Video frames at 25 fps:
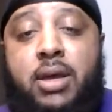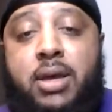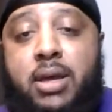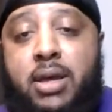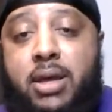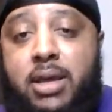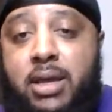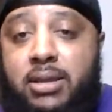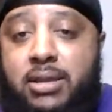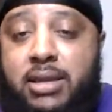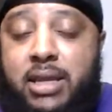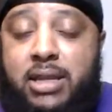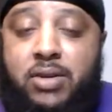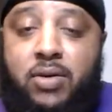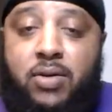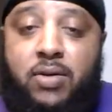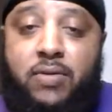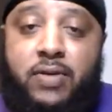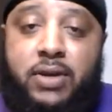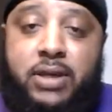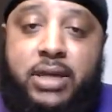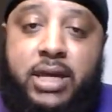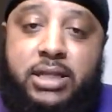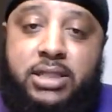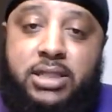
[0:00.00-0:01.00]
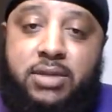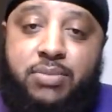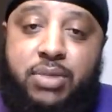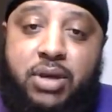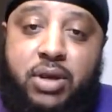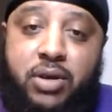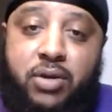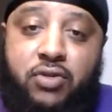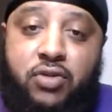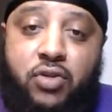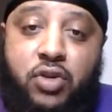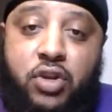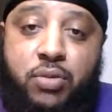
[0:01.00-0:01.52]
Hit that notification
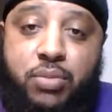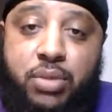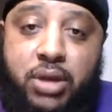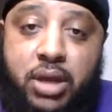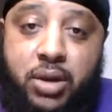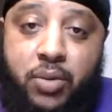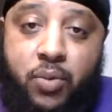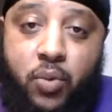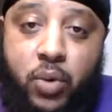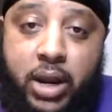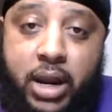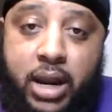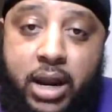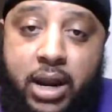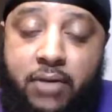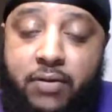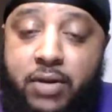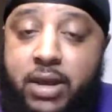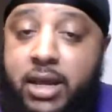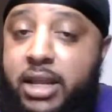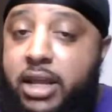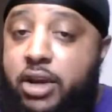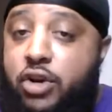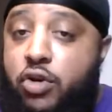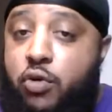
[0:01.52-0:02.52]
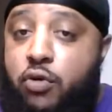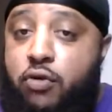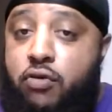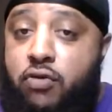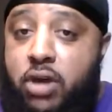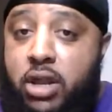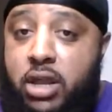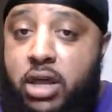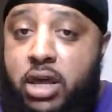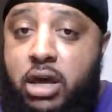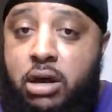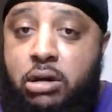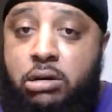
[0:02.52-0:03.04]
bell so you'll be aware of any new
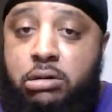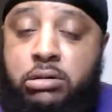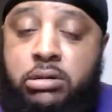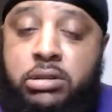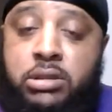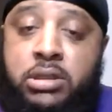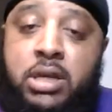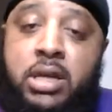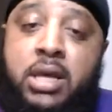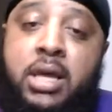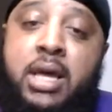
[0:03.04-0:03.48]
videos